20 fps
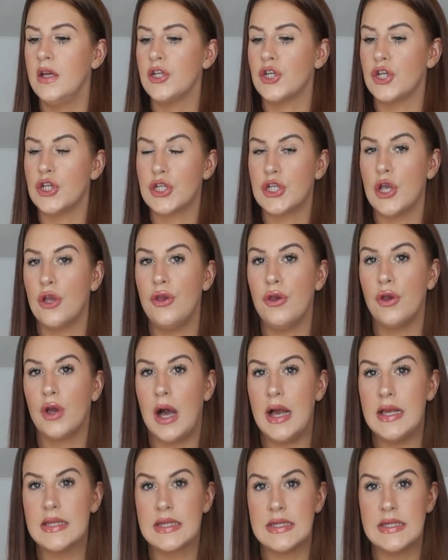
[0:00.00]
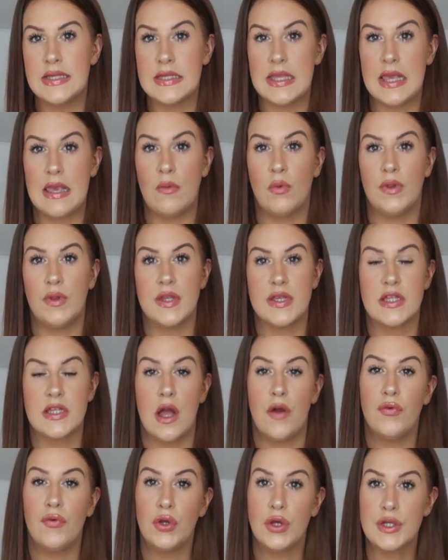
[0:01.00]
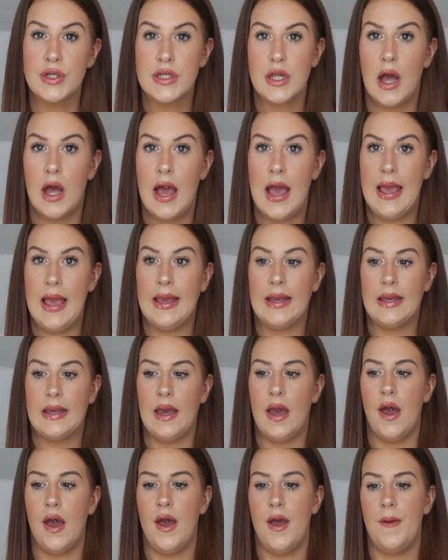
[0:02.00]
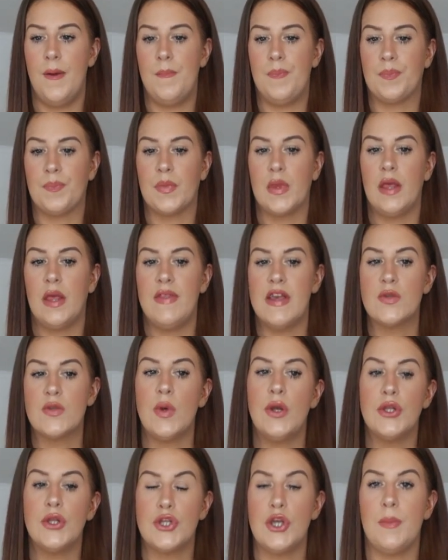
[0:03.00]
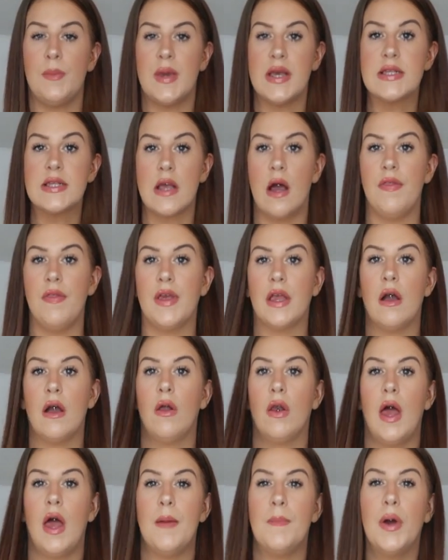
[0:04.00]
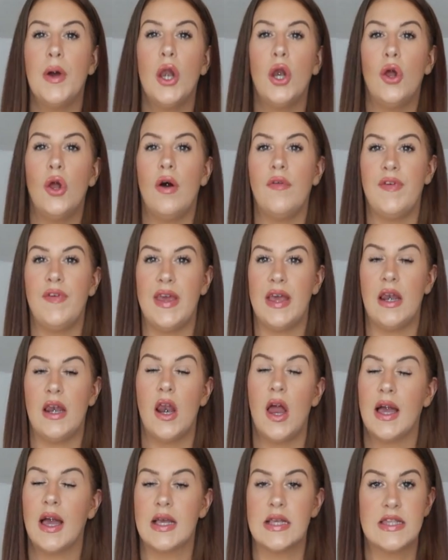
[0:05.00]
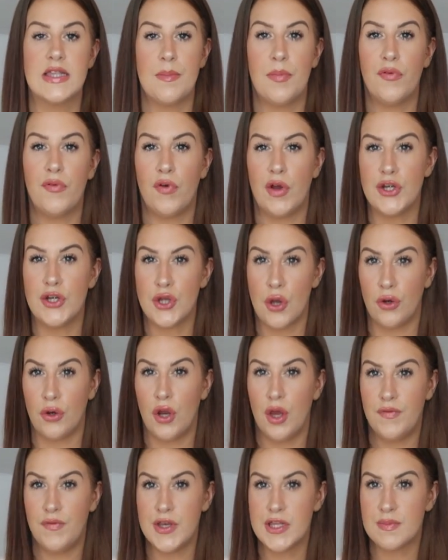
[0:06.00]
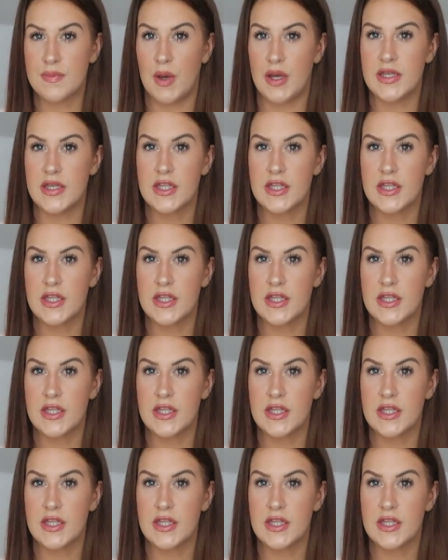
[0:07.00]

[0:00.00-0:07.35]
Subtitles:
just so you guys can see what the stuff looks like. There's one or two bits that I think I'll like, but a lot of it, like I said before, I don't know if it's my